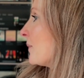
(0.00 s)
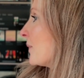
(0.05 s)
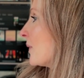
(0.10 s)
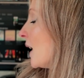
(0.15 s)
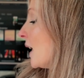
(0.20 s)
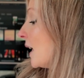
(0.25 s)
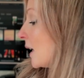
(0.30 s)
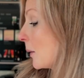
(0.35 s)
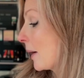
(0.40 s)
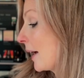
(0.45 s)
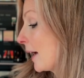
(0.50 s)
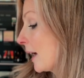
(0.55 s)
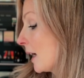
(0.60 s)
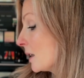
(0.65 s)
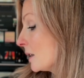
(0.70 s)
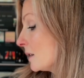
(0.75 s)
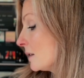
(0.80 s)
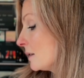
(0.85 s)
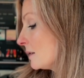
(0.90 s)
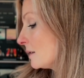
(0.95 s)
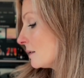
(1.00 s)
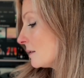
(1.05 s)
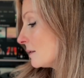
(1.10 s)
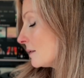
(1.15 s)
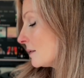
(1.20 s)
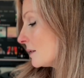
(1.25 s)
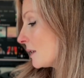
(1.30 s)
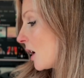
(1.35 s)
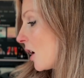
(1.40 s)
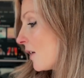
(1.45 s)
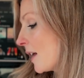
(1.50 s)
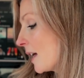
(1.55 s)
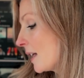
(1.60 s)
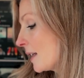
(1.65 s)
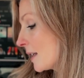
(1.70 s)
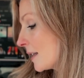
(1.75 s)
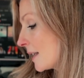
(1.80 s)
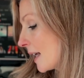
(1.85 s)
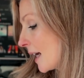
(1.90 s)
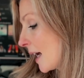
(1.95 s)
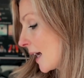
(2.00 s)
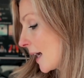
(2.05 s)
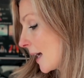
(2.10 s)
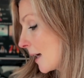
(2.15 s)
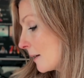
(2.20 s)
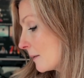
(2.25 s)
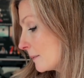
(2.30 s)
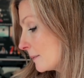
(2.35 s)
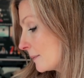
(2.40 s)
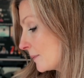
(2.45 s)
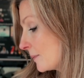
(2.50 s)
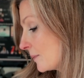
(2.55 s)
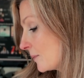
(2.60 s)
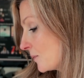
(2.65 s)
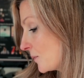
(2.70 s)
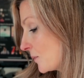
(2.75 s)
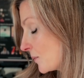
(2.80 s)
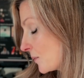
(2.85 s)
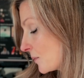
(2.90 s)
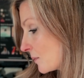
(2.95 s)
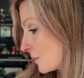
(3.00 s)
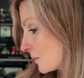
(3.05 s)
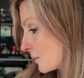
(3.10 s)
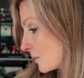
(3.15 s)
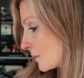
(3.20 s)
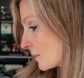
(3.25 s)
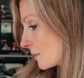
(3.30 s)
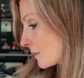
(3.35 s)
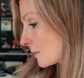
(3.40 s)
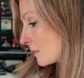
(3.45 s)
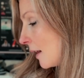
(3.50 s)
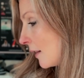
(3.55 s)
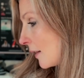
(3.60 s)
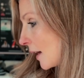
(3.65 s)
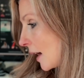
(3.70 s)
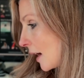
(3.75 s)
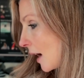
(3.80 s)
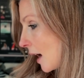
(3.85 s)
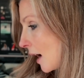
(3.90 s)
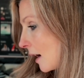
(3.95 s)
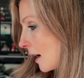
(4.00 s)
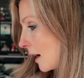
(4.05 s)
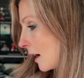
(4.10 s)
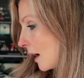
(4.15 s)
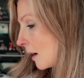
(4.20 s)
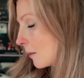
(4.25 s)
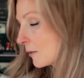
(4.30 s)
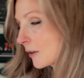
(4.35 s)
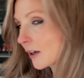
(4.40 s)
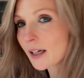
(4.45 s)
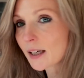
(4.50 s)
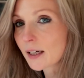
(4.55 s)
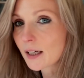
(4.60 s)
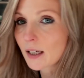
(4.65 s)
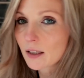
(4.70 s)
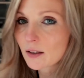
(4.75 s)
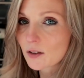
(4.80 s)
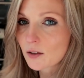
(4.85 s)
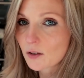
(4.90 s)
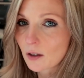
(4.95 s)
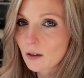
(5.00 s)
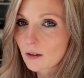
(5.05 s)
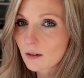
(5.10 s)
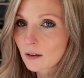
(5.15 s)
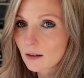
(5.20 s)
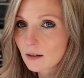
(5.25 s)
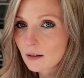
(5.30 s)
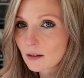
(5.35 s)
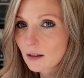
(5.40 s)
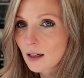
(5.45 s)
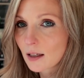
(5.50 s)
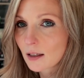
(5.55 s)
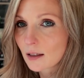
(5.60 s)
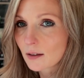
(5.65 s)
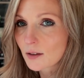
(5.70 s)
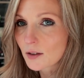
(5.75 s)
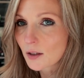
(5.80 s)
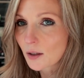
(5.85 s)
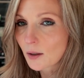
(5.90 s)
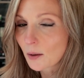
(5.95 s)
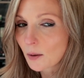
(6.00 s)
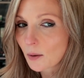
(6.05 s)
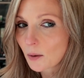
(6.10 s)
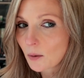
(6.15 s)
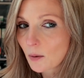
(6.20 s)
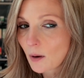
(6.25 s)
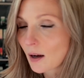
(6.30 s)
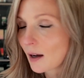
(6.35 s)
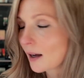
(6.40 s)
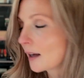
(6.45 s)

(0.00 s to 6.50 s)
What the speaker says: Anyway, all that to say that I'm ready to get started, and so I